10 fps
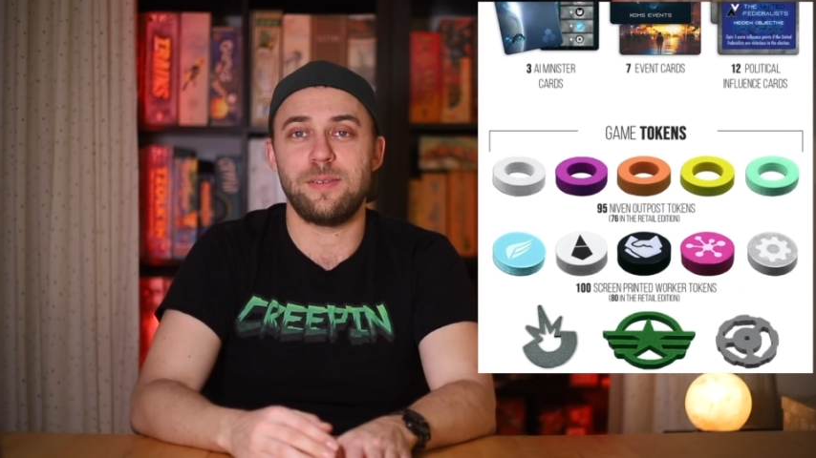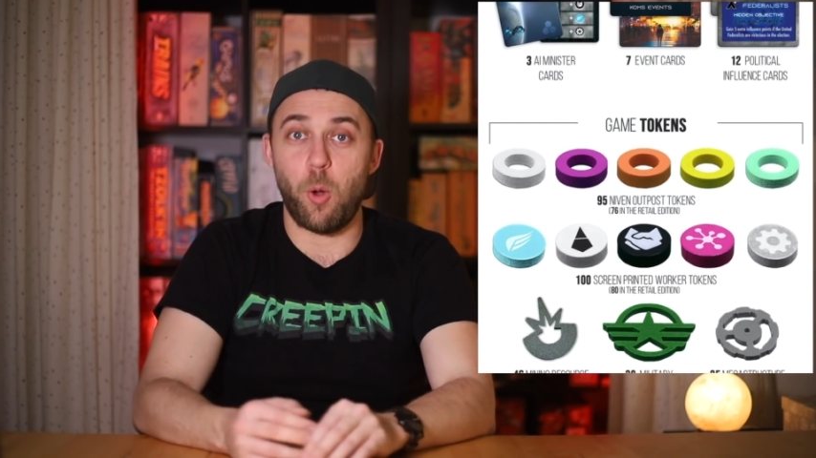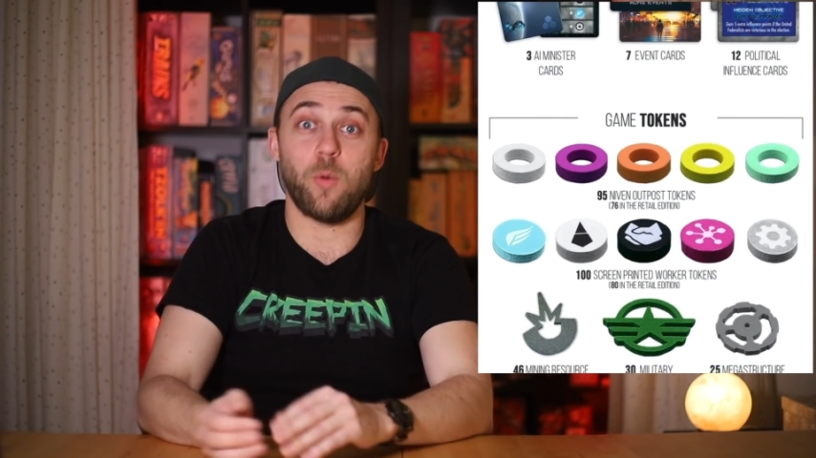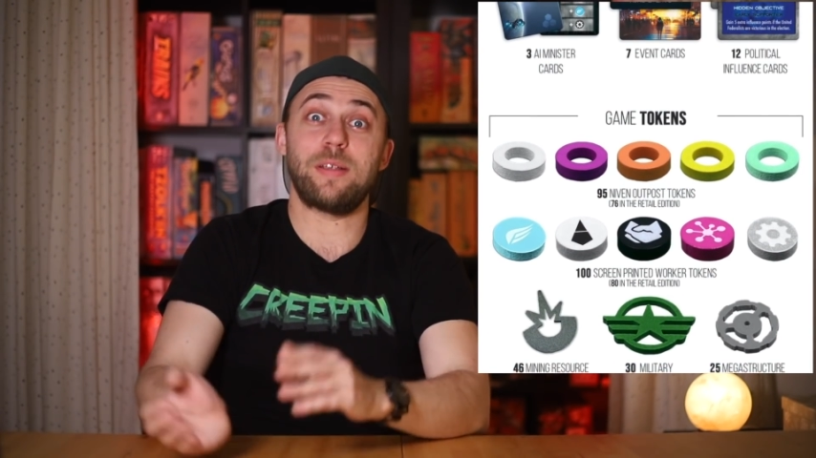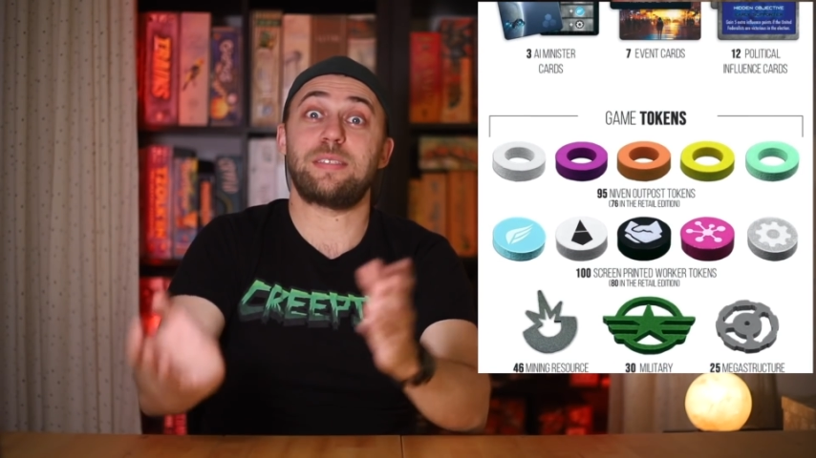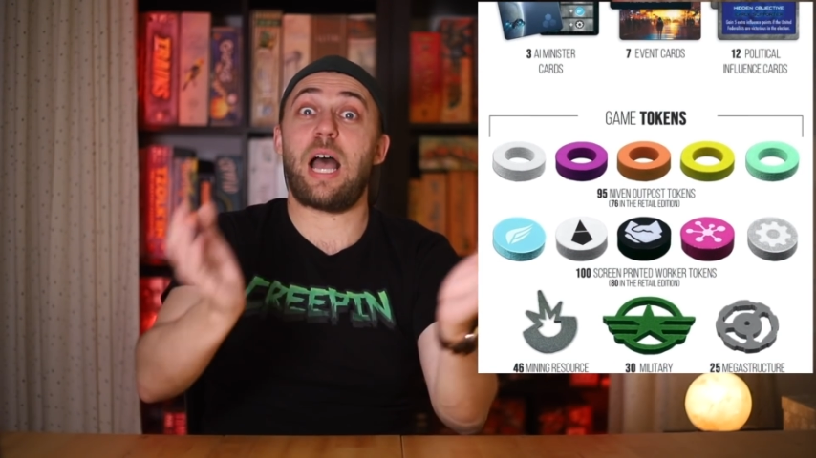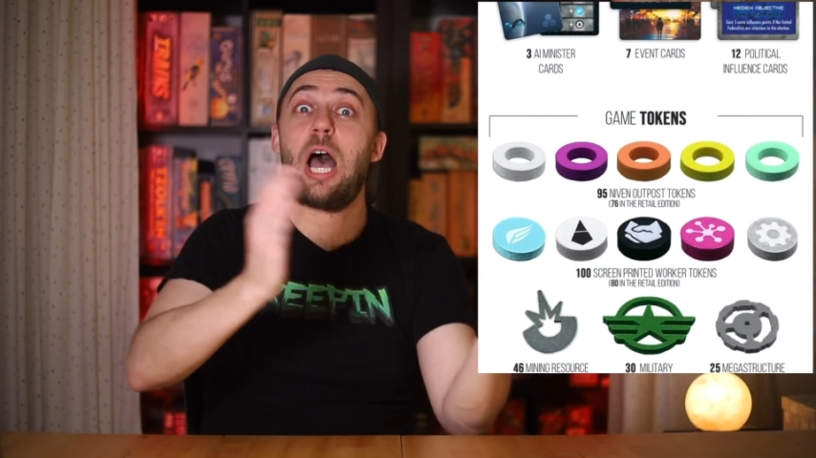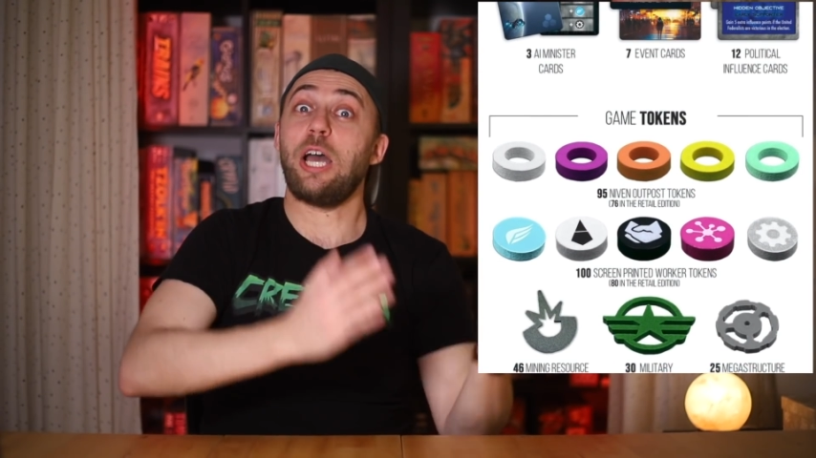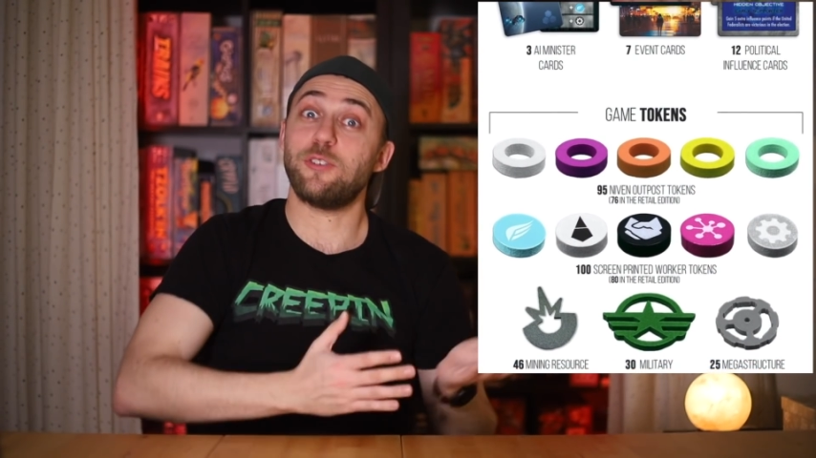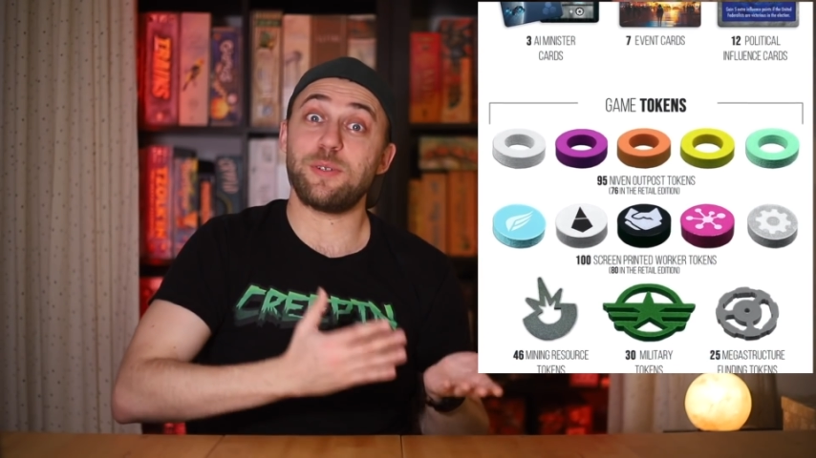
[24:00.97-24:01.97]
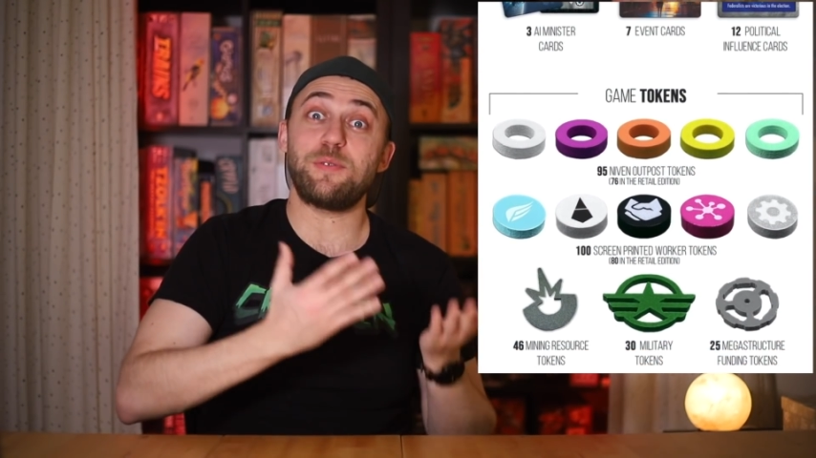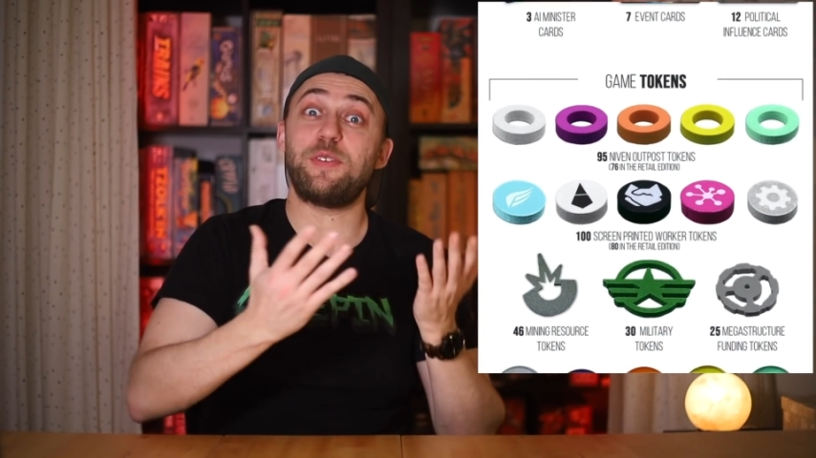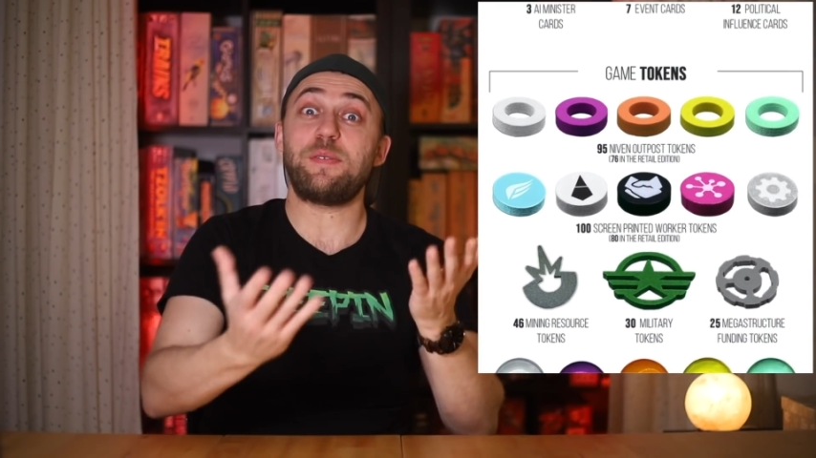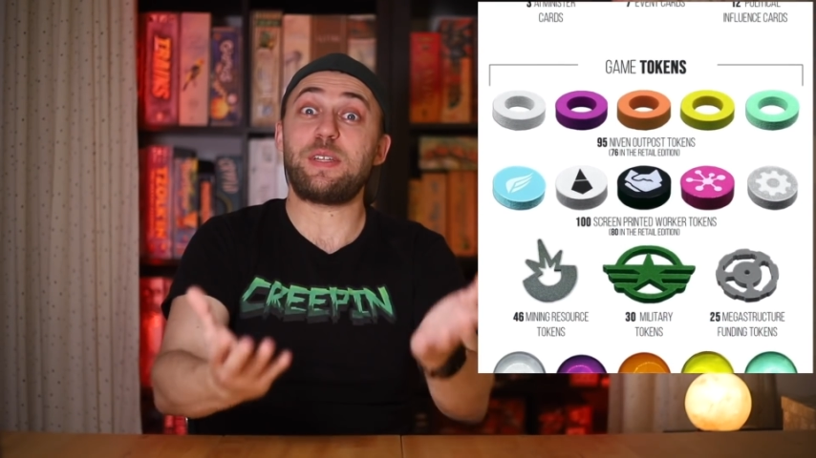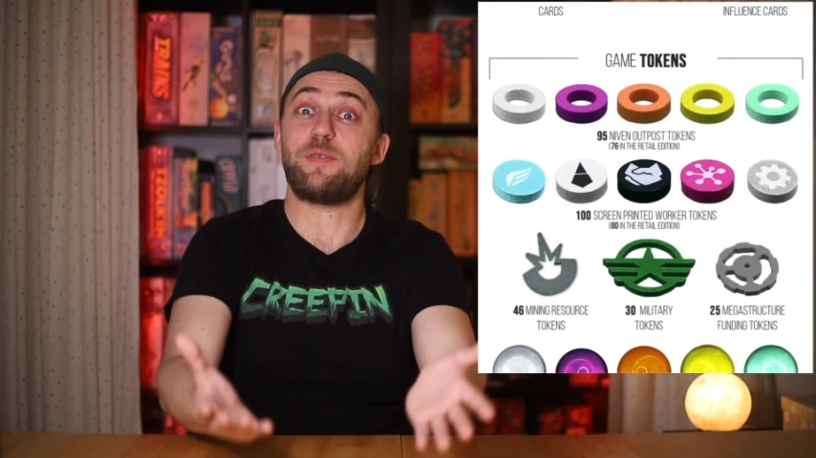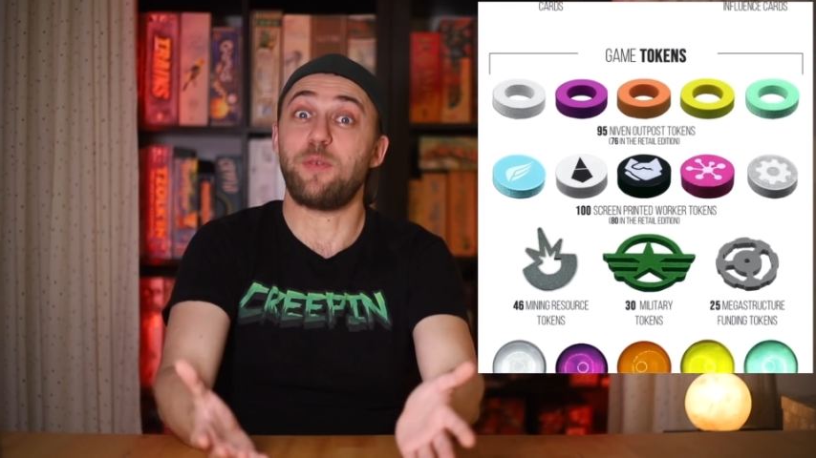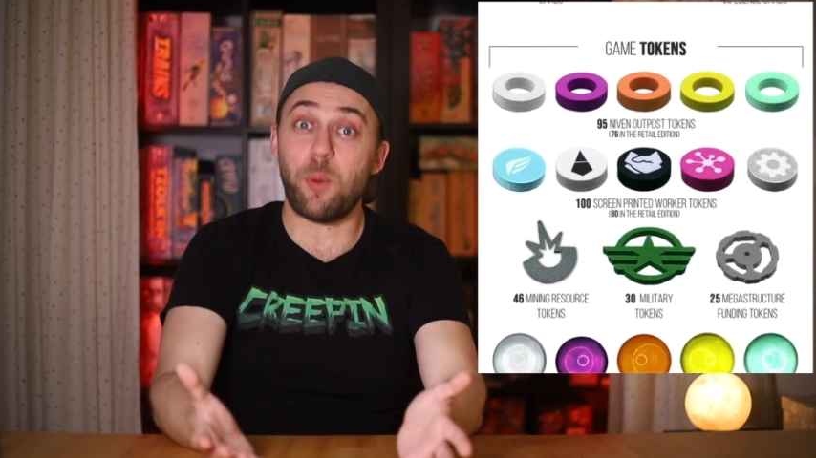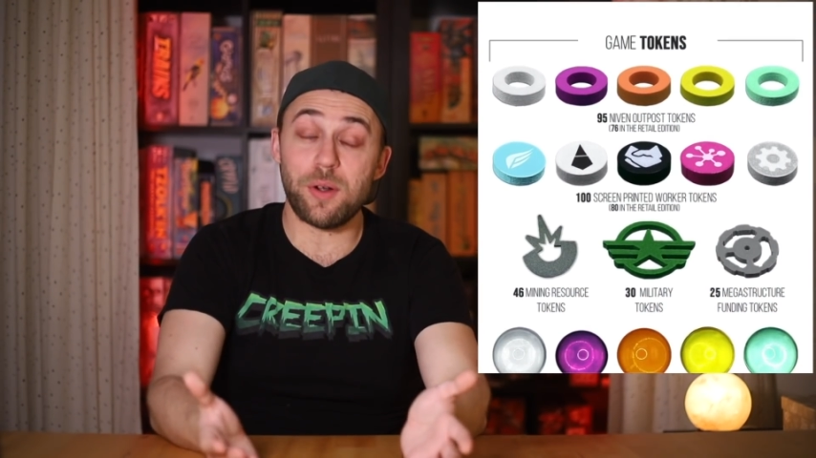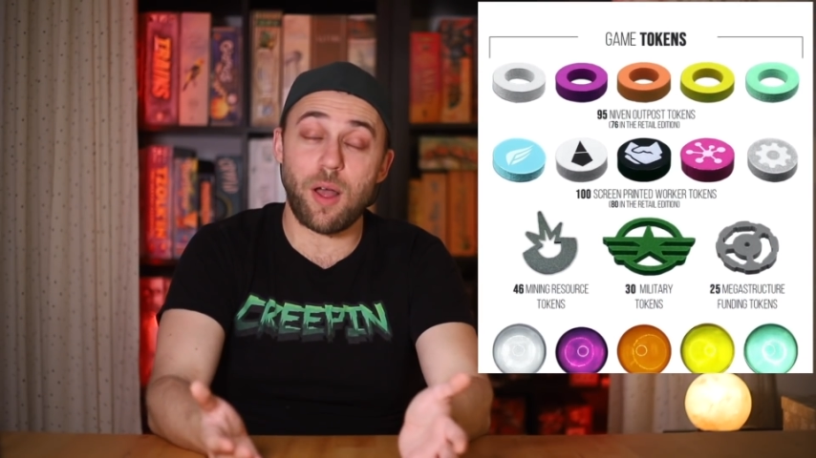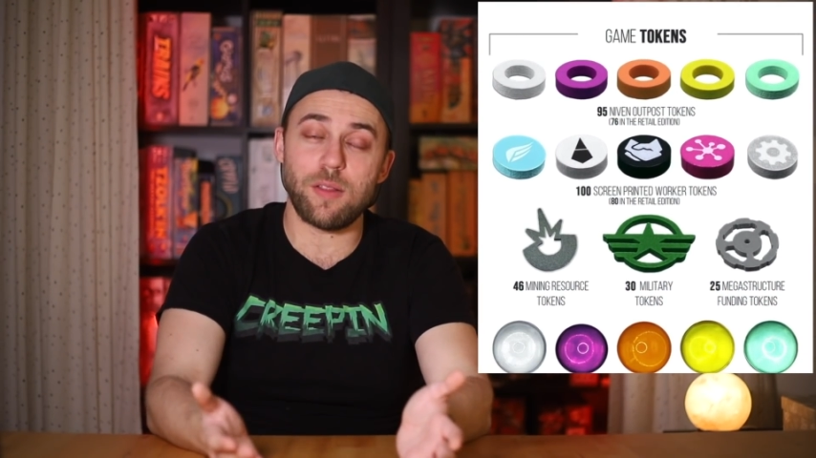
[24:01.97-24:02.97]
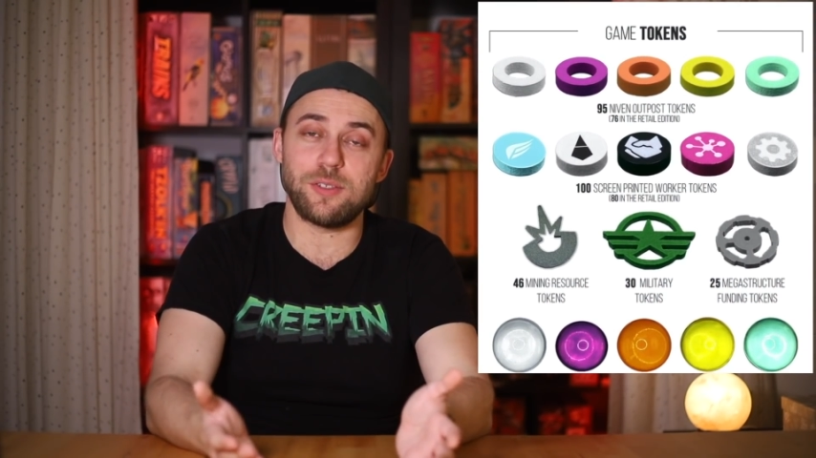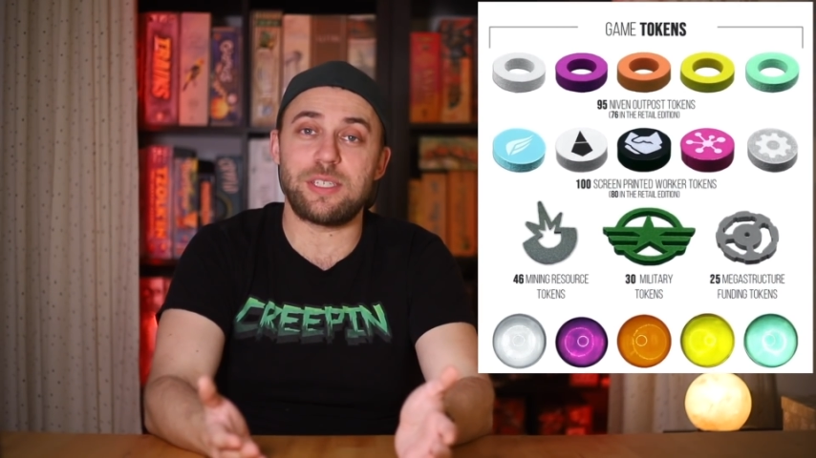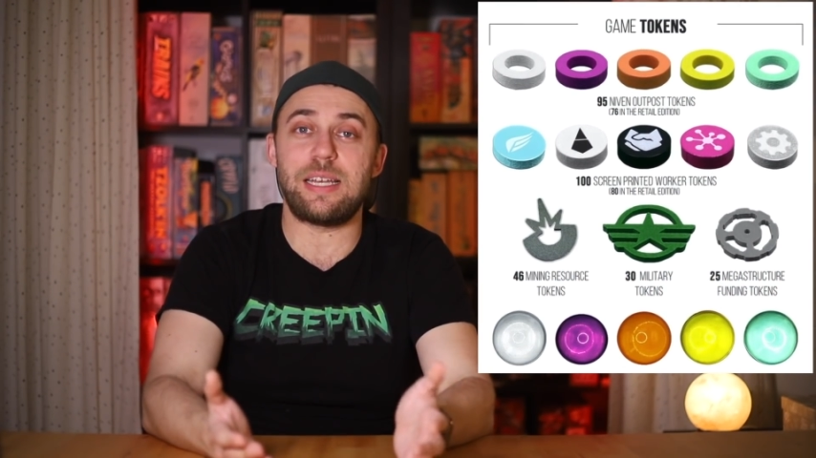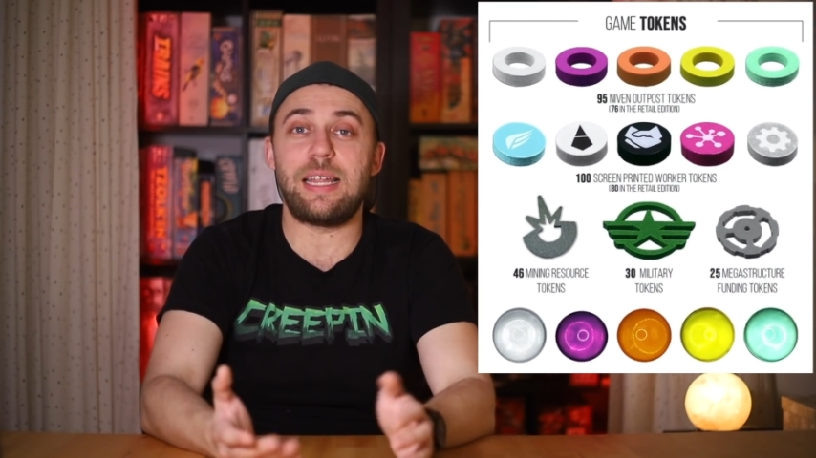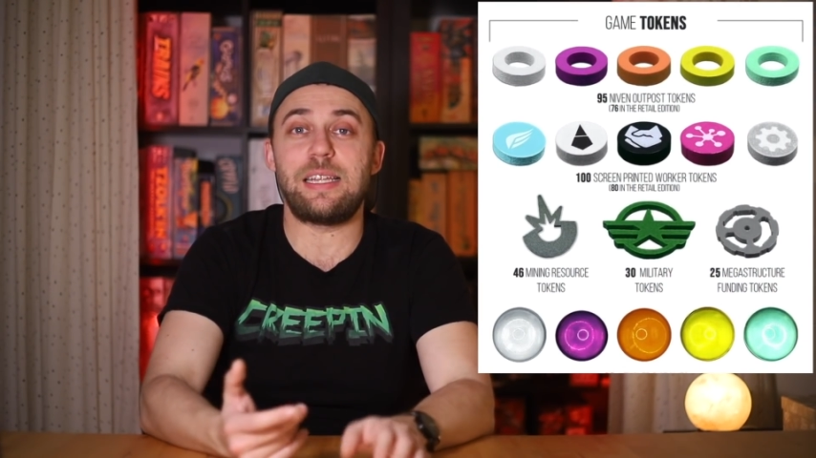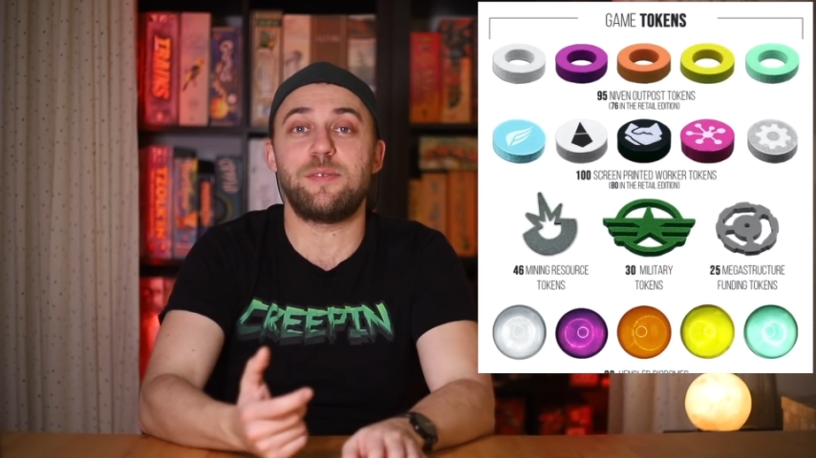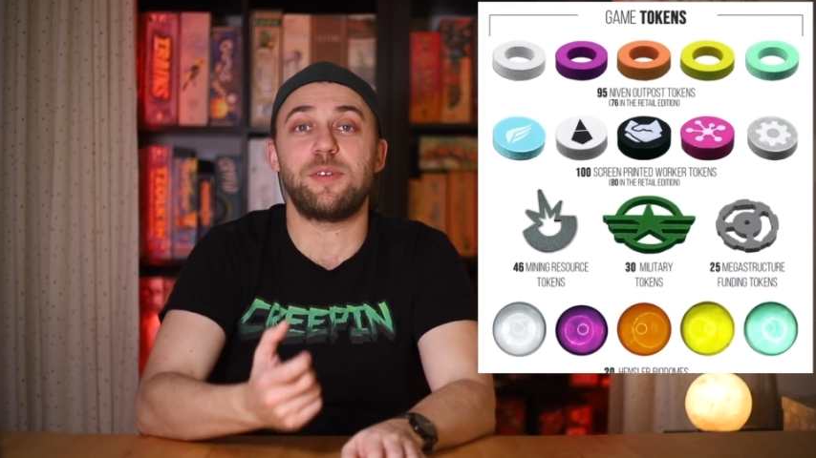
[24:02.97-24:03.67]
or it's one hundred fifty-four dollars Canadian